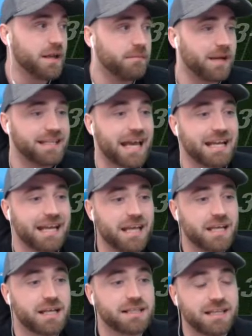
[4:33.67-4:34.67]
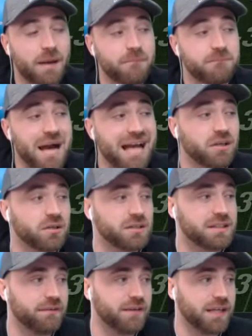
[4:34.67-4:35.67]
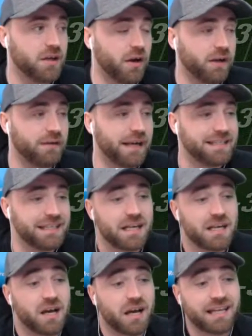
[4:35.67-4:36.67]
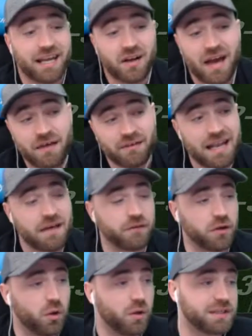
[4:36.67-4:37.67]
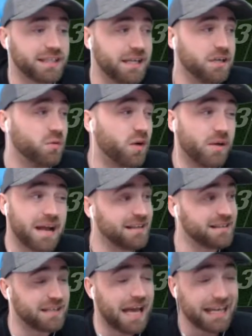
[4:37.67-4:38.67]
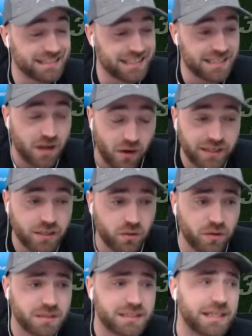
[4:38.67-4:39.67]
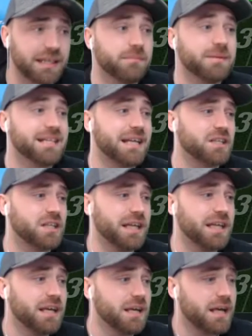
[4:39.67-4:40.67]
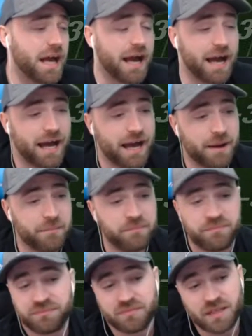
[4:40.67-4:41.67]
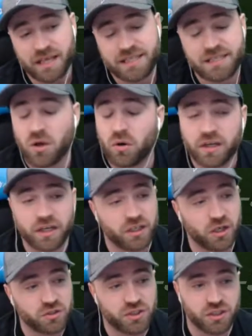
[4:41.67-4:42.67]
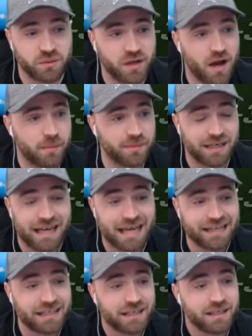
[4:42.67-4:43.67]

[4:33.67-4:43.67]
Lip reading: But again, here you can see I'm bang on 79 rated. Again, I have 11 loyalty. You'll go down to 89 loyalty, potentially. It's not going to cost you an arm and a leg.